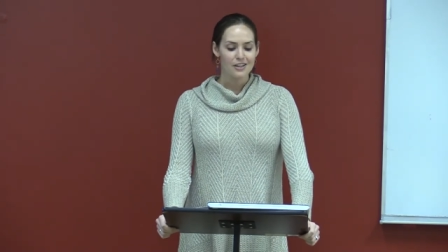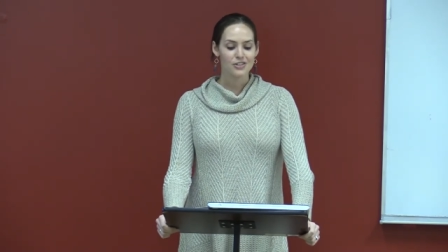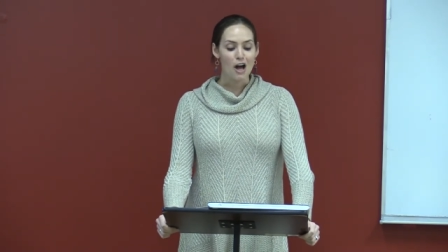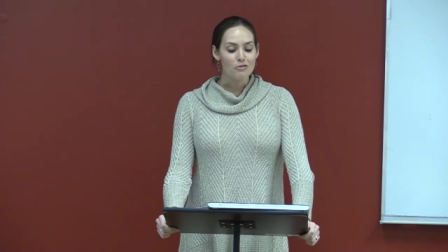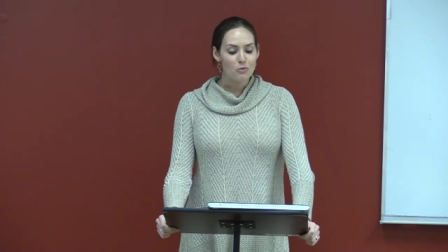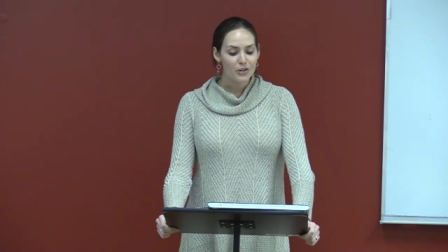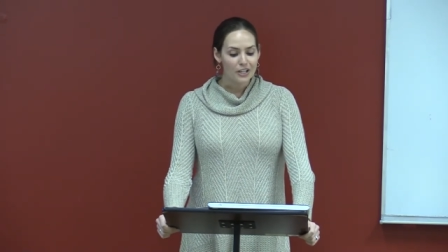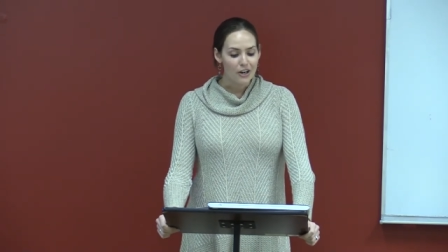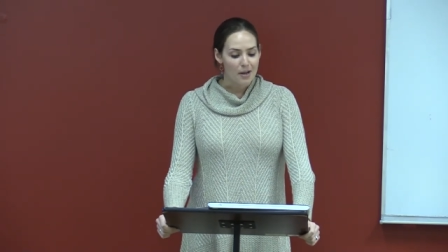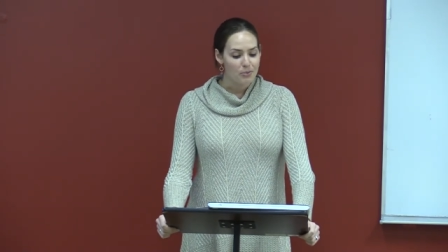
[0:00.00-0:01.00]
Sophomore
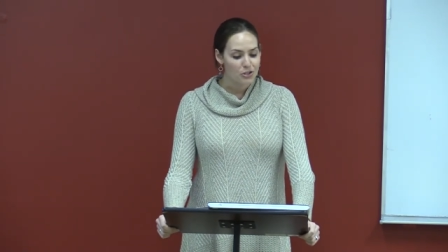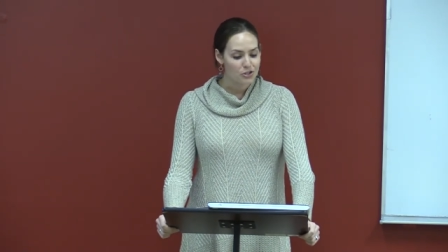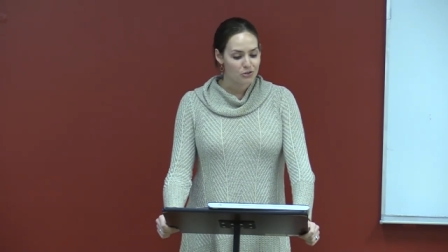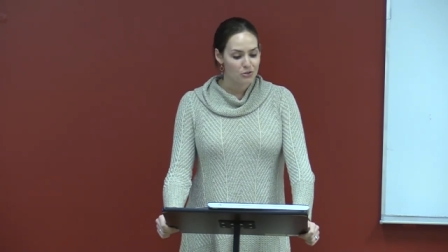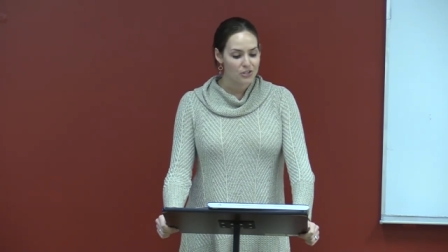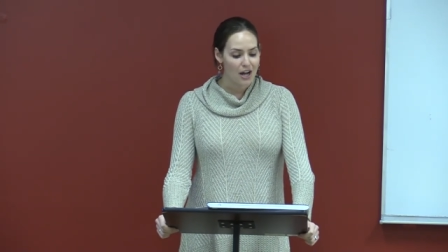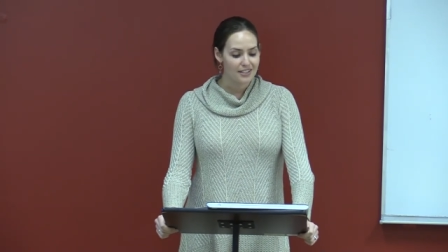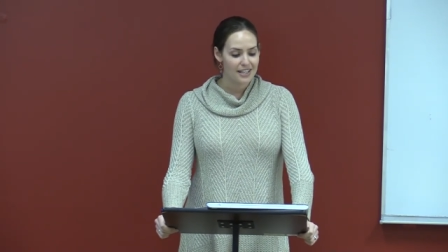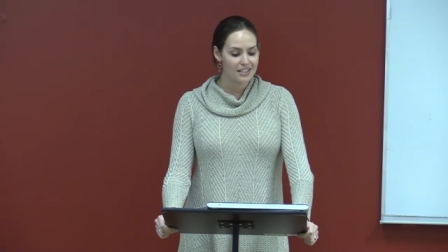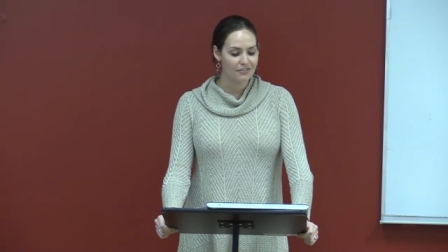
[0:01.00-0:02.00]
year, I pushed through
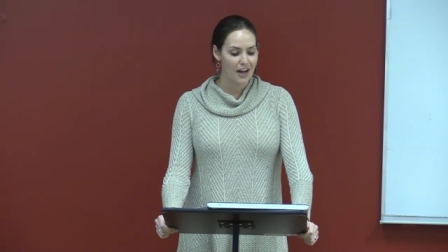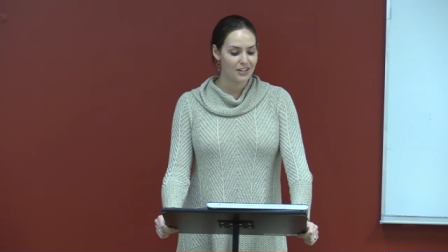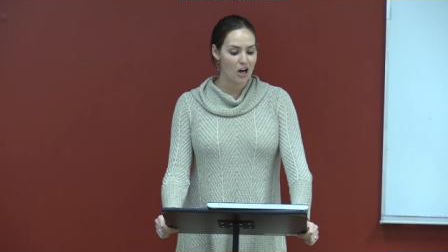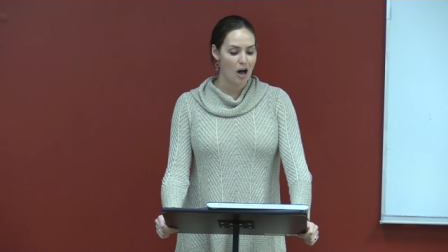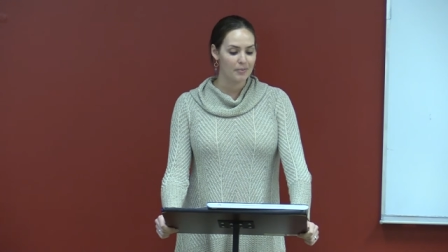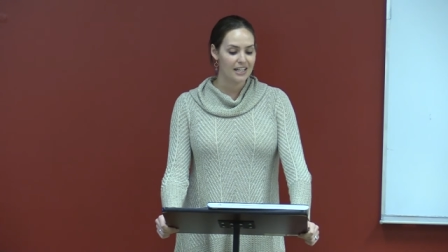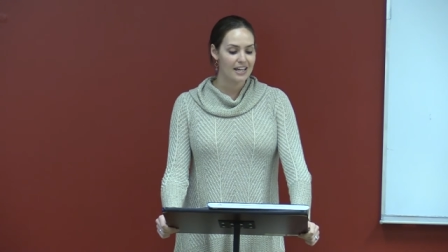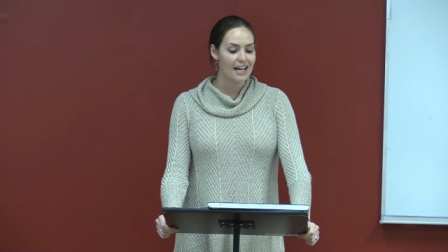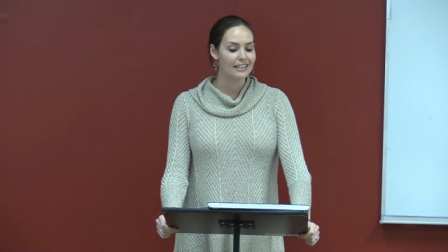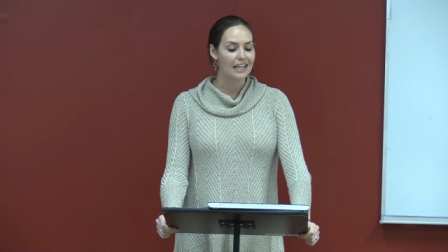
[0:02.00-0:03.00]
Dante's Divine
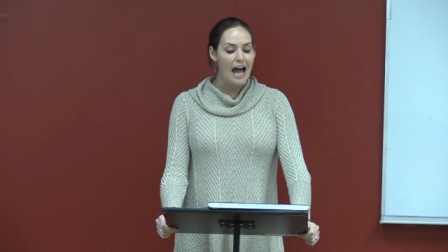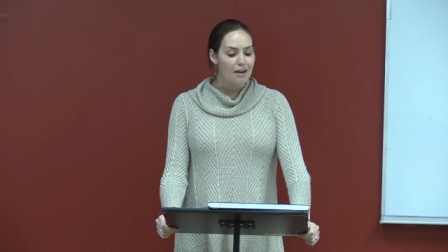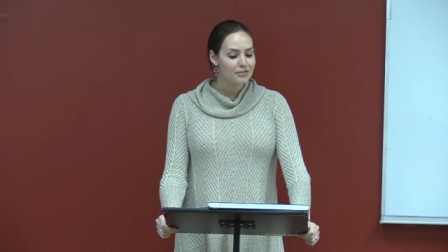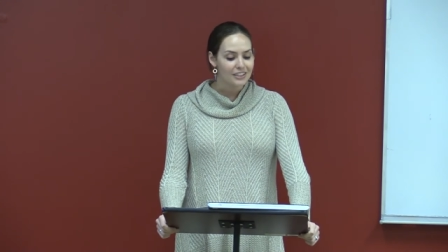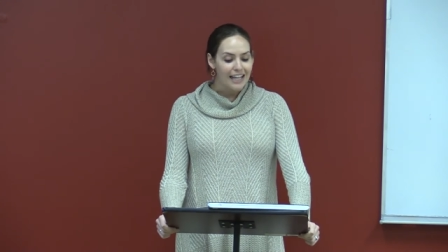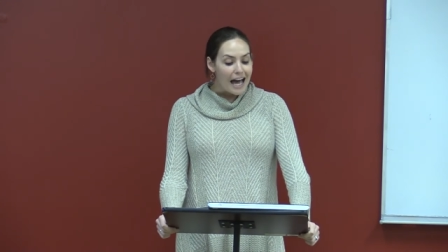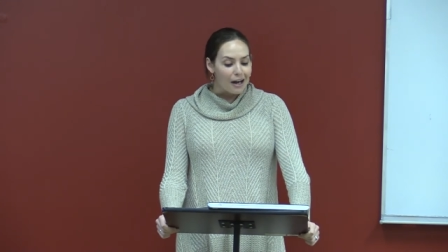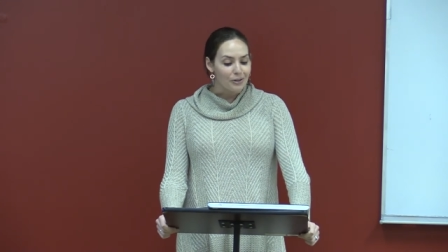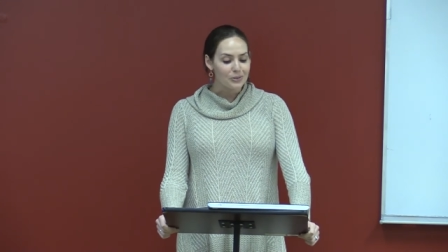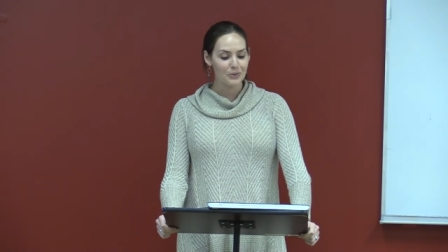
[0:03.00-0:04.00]
Comedy and laughed
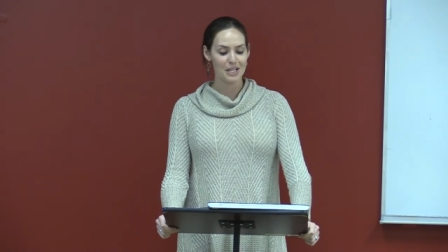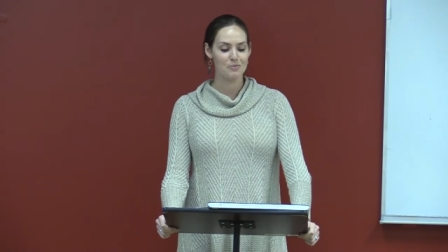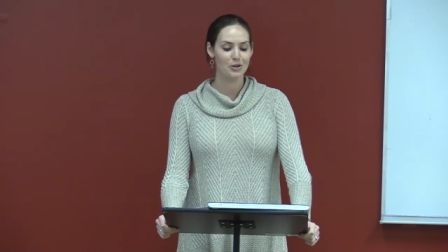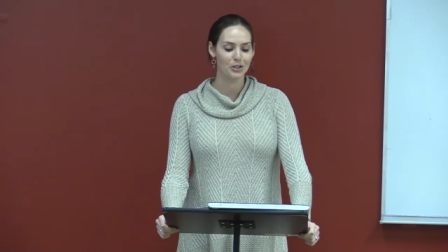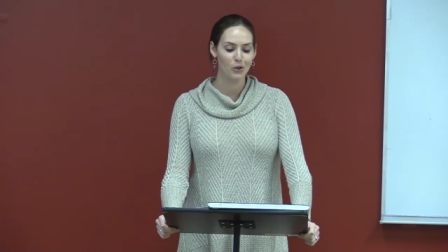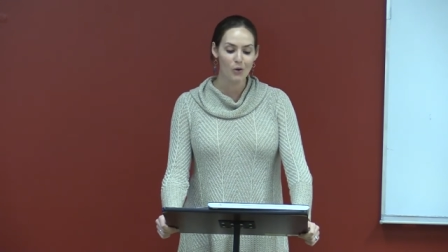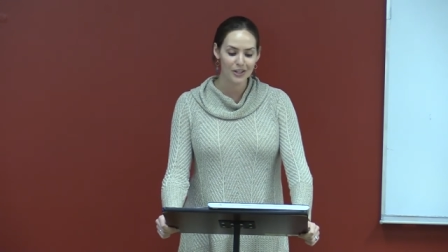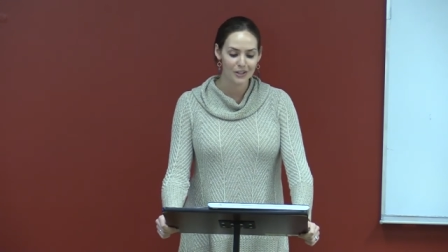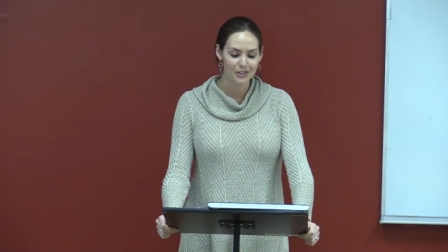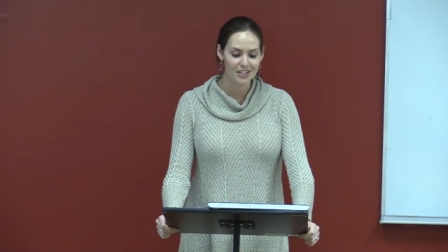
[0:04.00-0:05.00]
aloud when he put
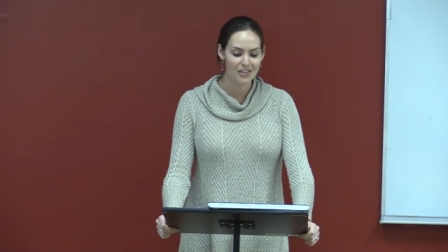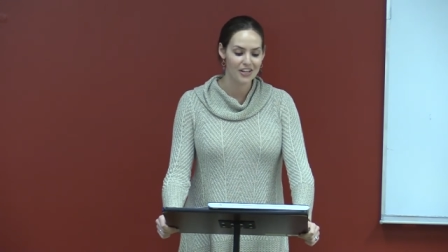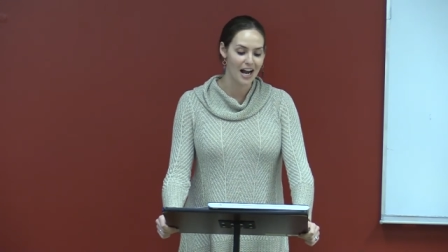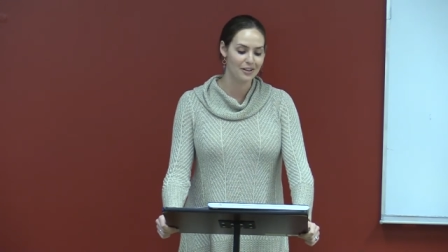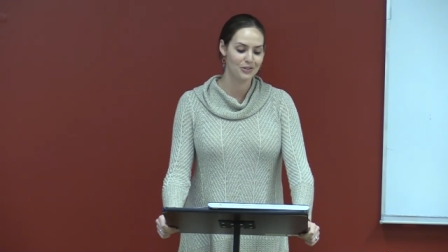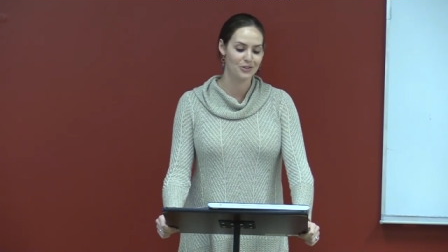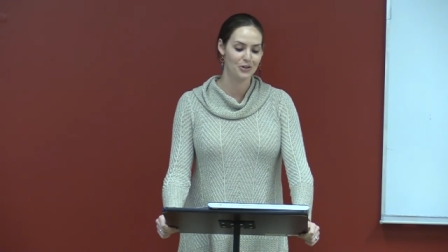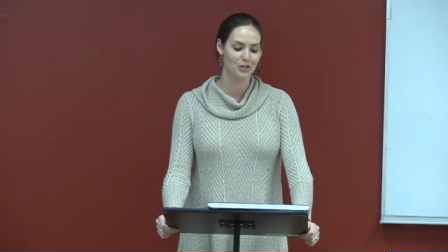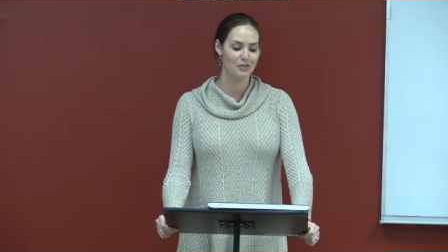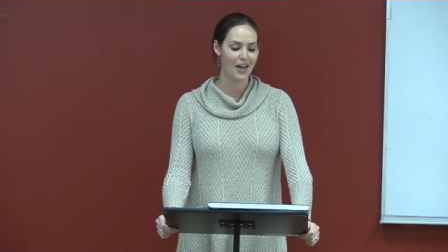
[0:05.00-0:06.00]
lawyers in the ninth
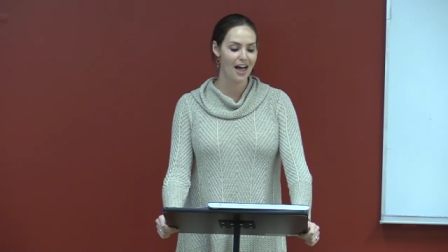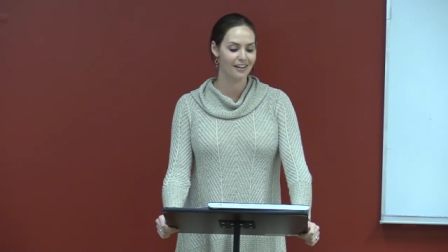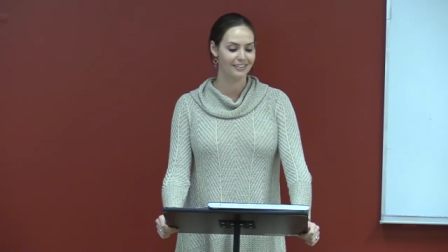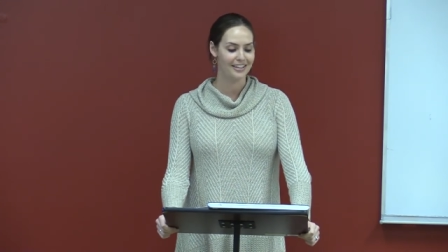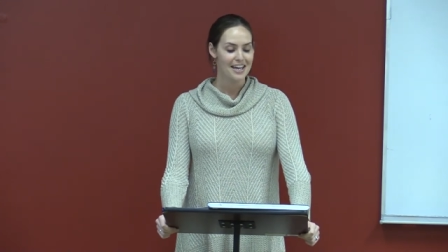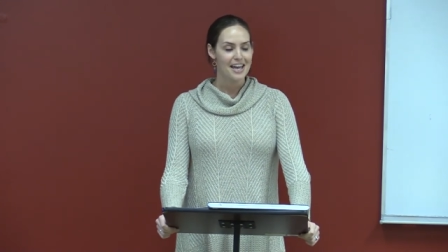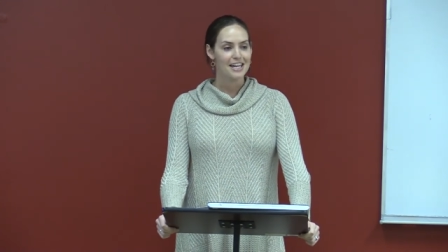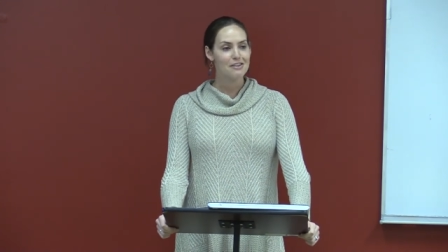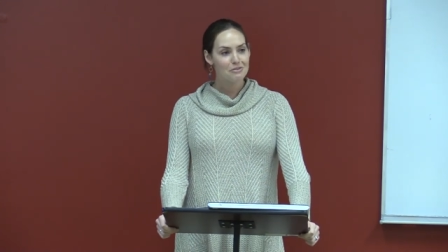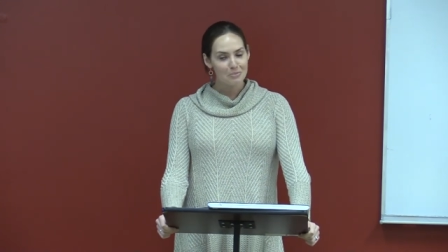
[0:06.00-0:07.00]
circle of hell,
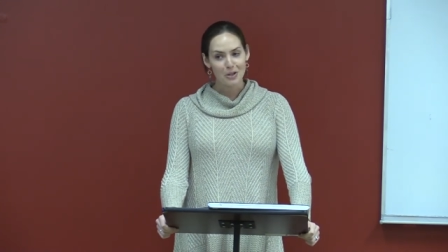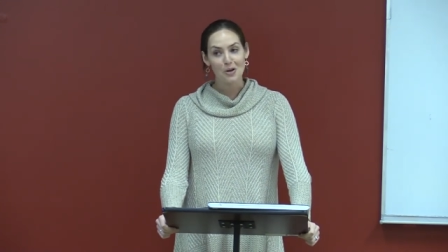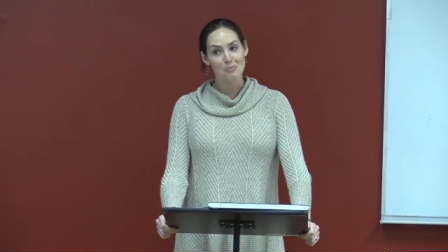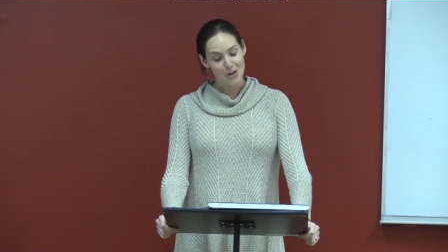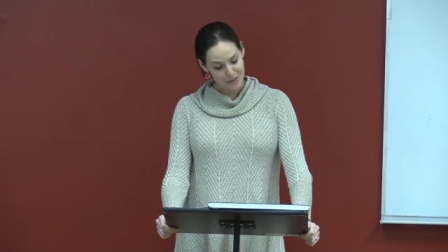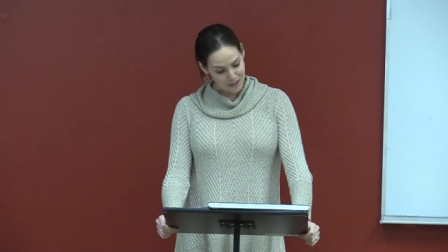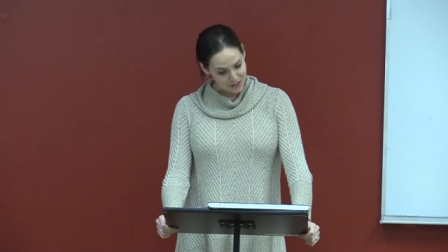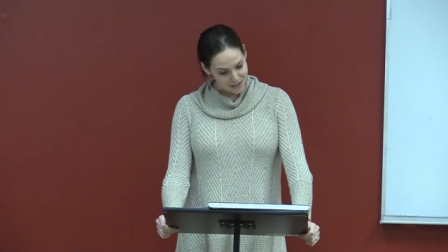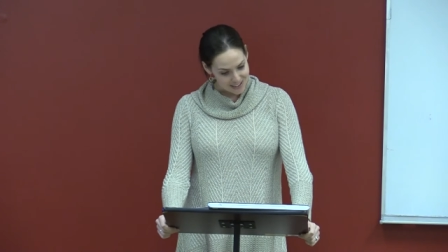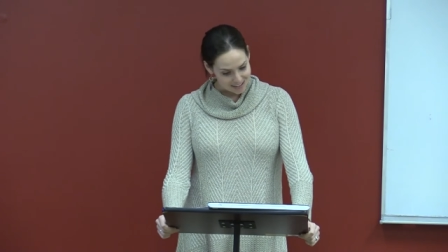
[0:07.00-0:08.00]
even below
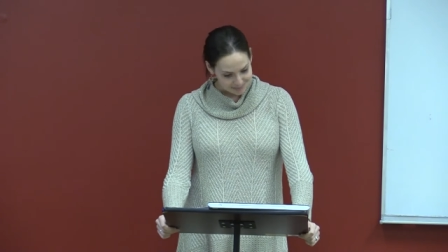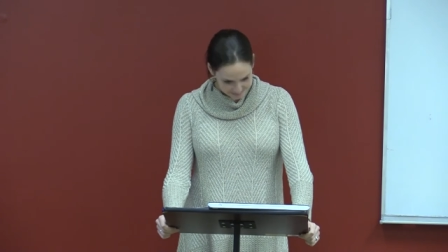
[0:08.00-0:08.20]
murderers.